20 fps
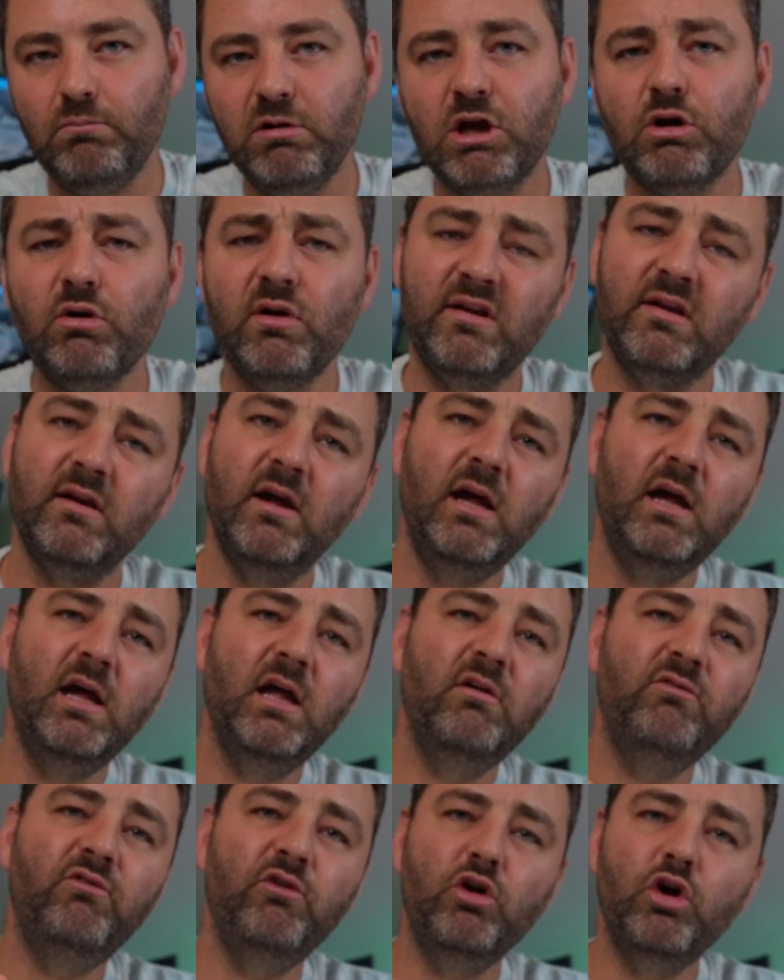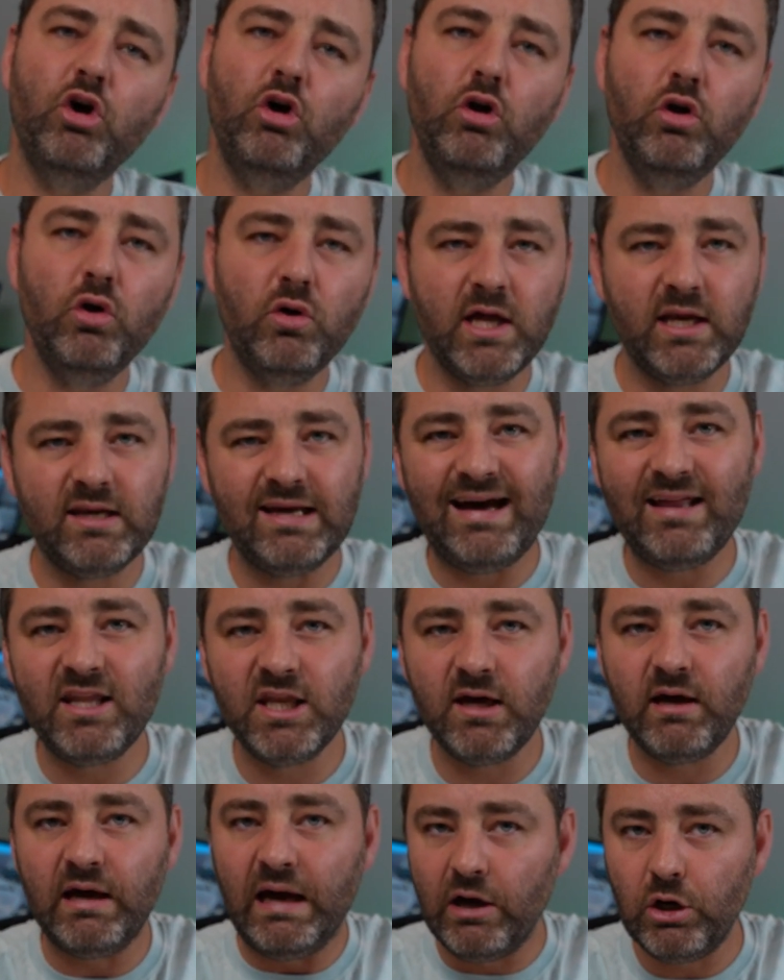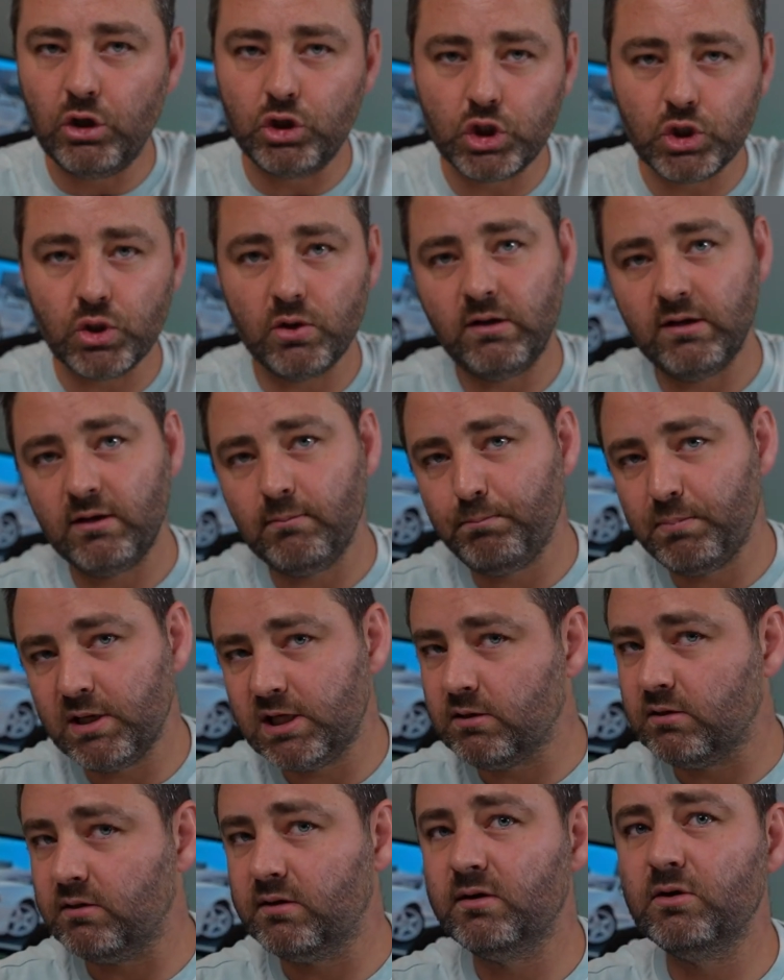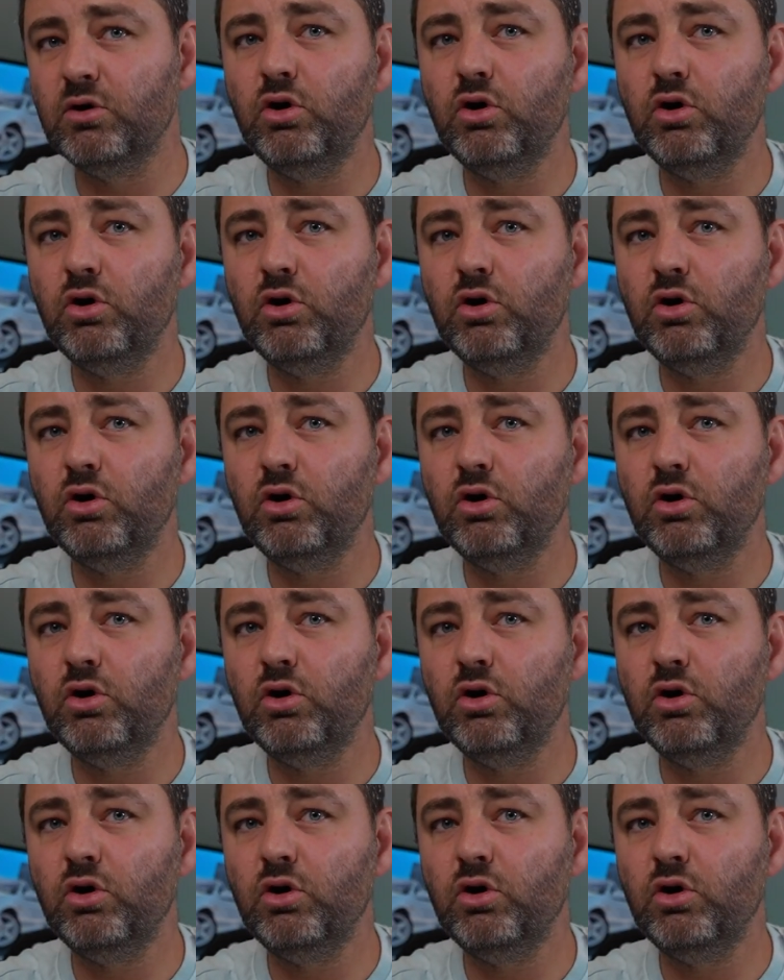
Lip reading: Because if you go look at other hydraulic pedals,